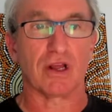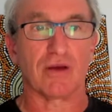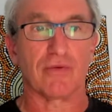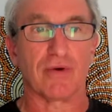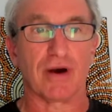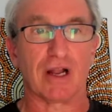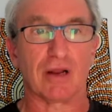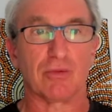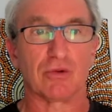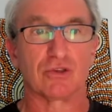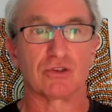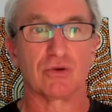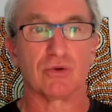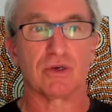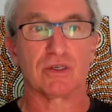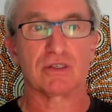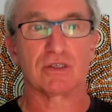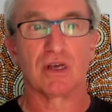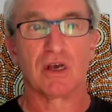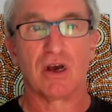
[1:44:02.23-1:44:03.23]
available to
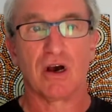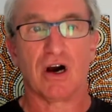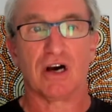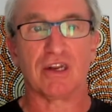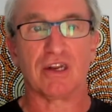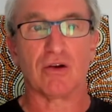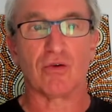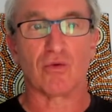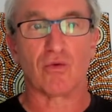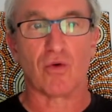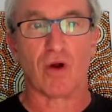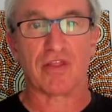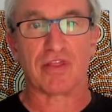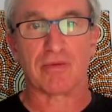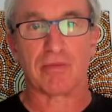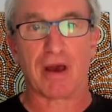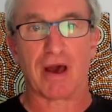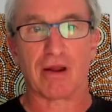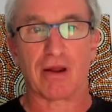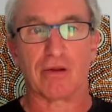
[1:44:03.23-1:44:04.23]
us. I didn't write
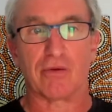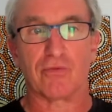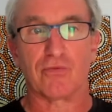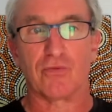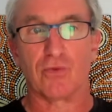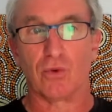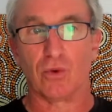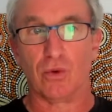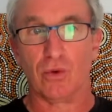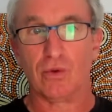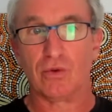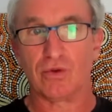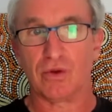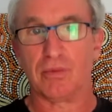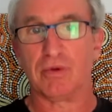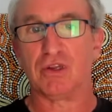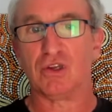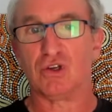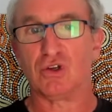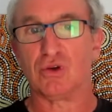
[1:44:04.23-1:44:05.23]
them out in full. I
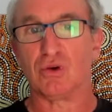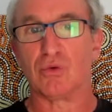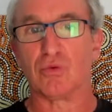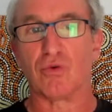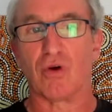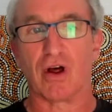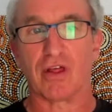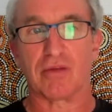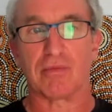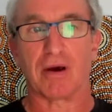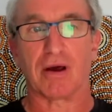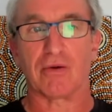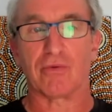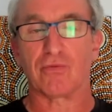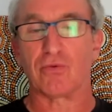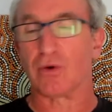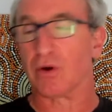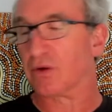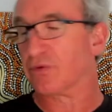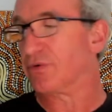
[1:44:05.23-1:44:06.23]
mean, you'd write them out in
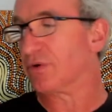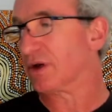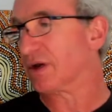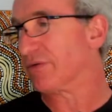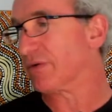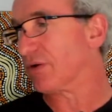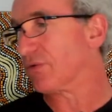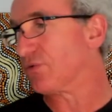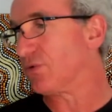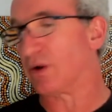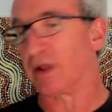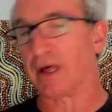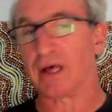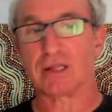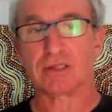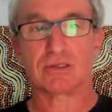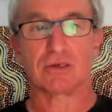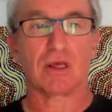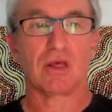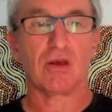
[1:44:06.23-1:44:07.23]
full if you were giving a full
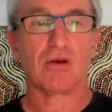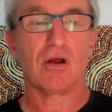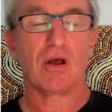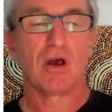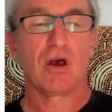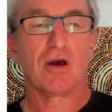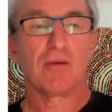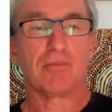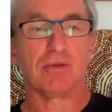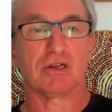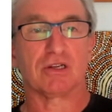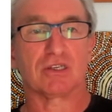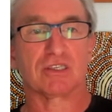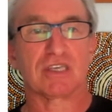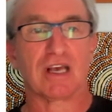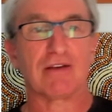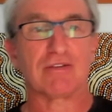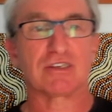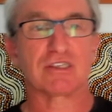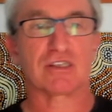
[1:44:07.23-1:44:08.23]
answer here, but to
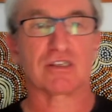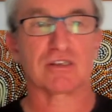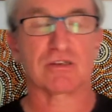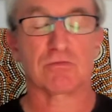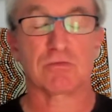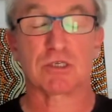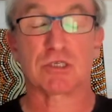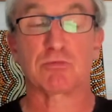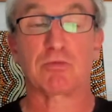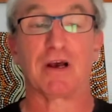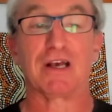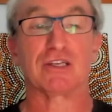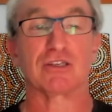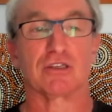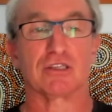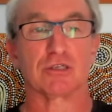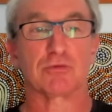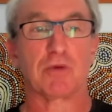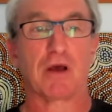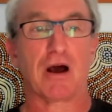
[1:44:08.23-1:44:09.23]
save space on
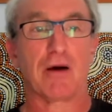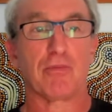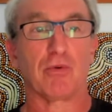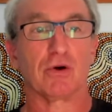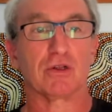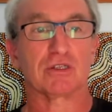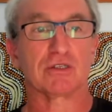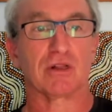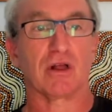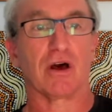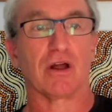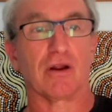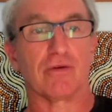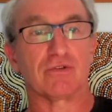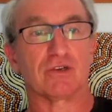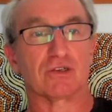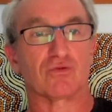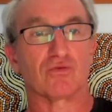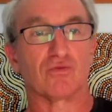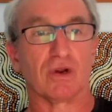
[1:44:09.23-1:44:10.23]
this PowerPoint slide, I've
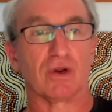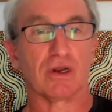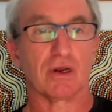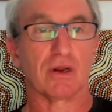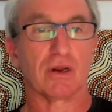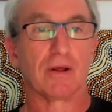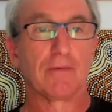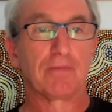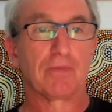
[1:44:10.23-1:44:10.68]
just written